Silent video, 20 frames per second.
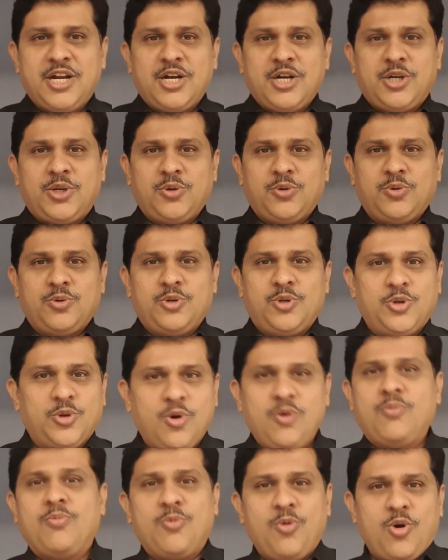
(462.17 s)
To
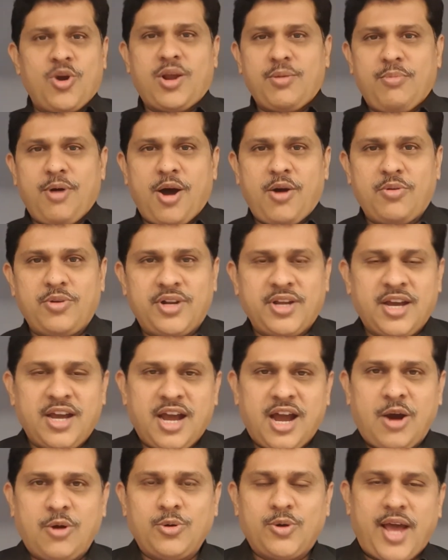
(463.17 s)
know more about
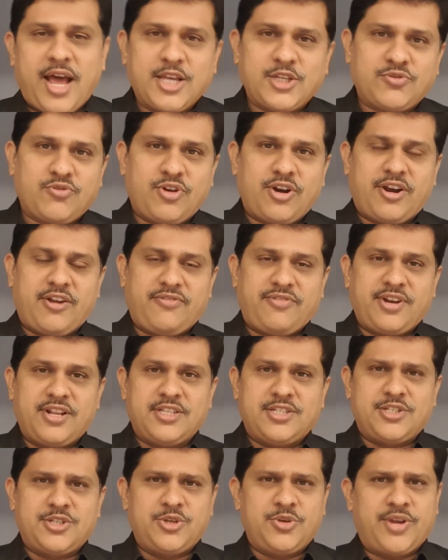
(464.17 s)
how to ask for
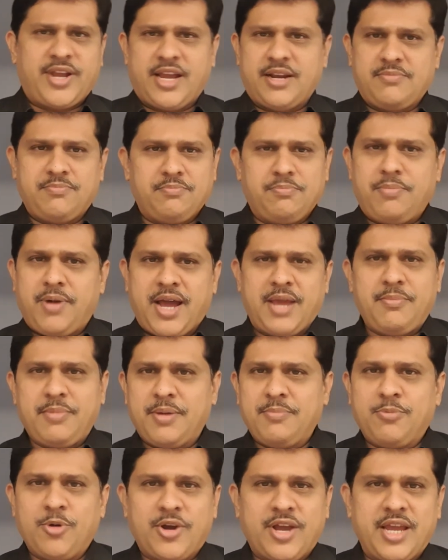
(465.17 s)
referrals, you can buy my
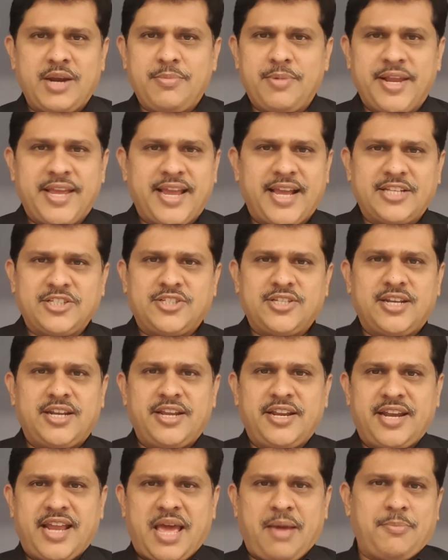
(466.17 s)
book Anybody Can Sell
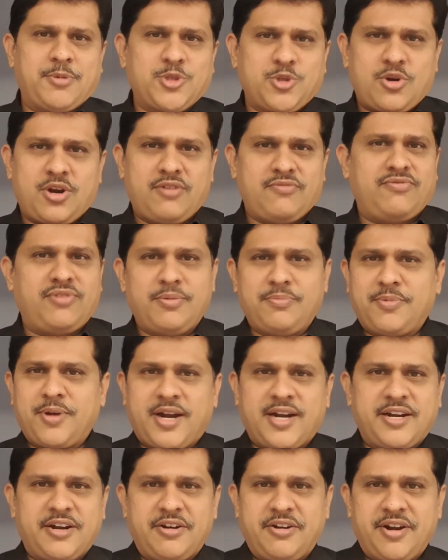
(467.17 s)
in Amazon and
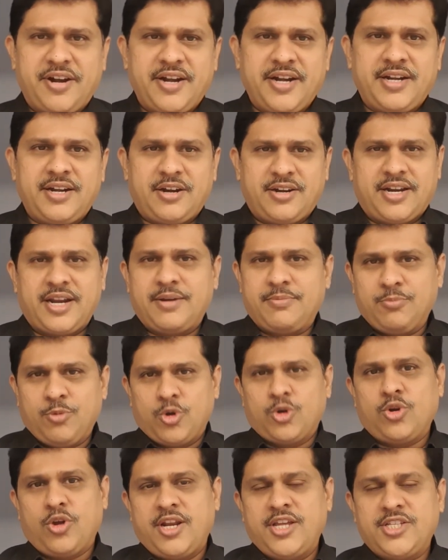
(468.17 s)
Flipkart and read it and get more
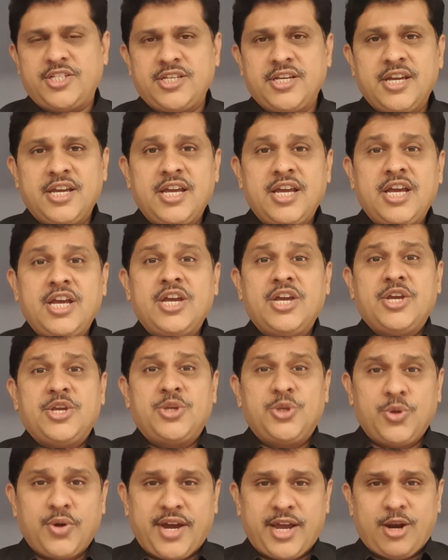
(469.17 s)
knowledge.
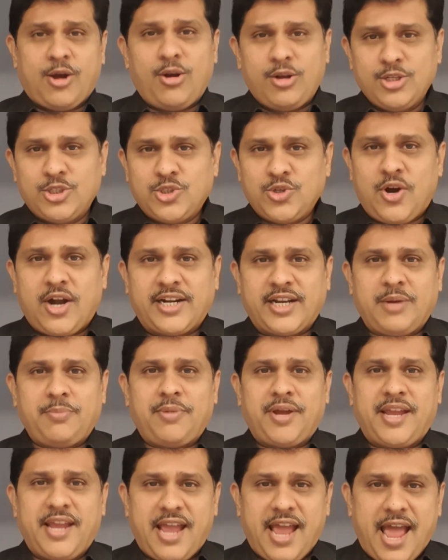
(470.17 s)
You can also attend
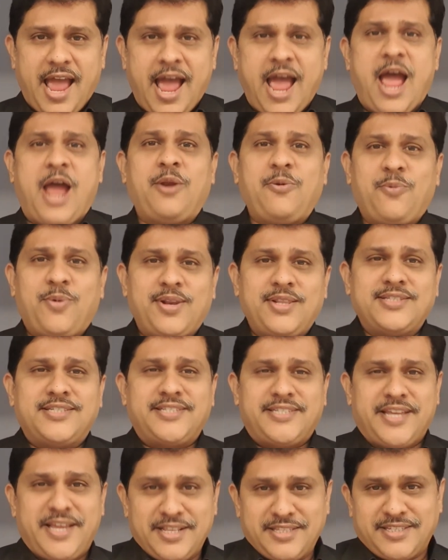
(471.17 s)
my annual
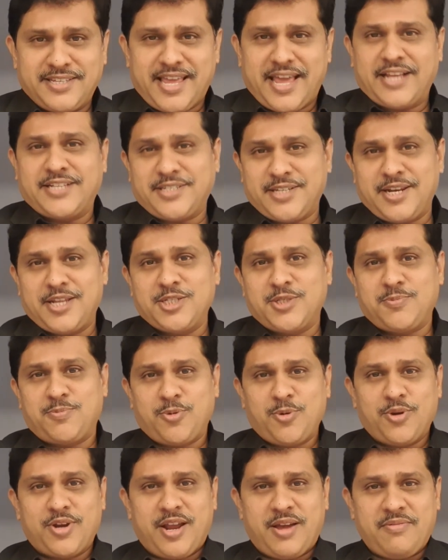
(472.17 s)
sales excellence
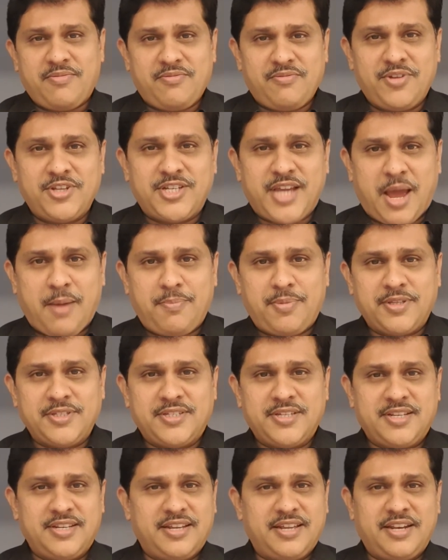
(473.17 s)
program, which happens
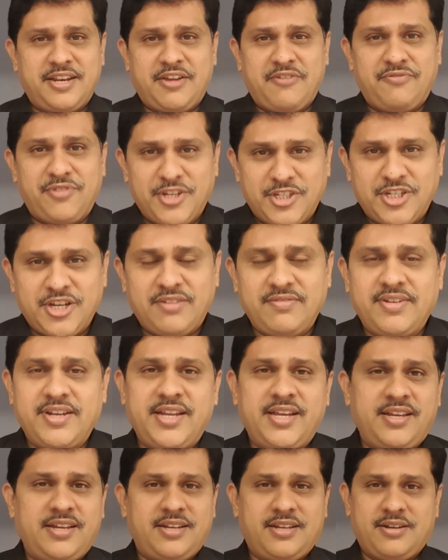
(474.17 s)
in every
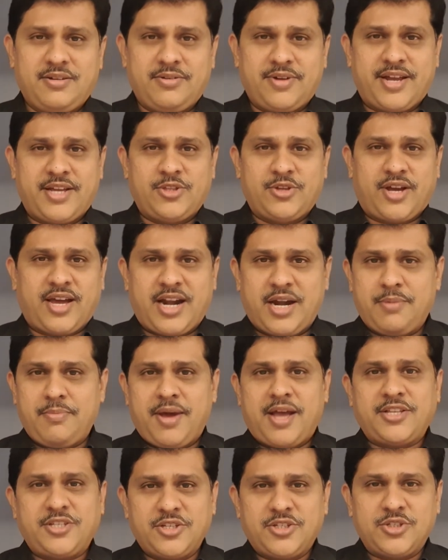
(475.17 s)
January. Okay, the current
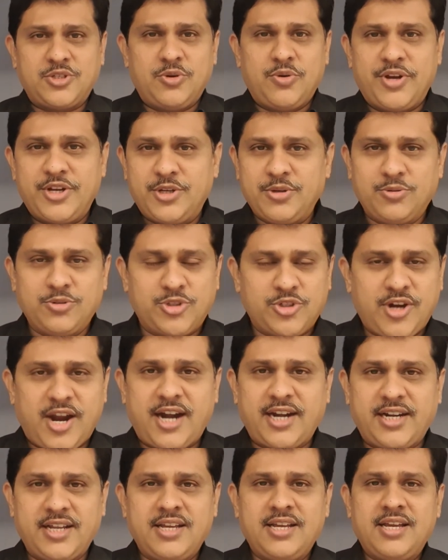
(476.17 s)
batch is going to
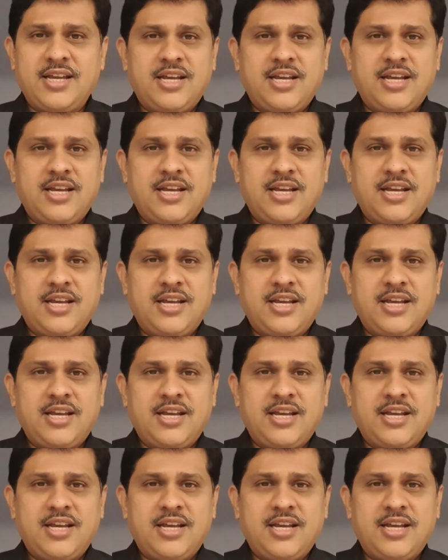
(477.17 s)
start.